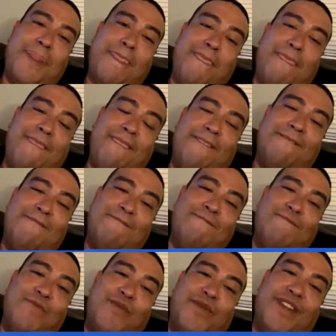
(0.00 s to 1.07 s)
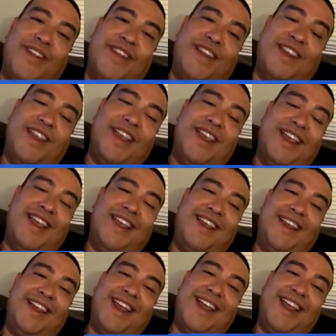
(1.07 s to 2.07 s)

Give your last shout outs, man, before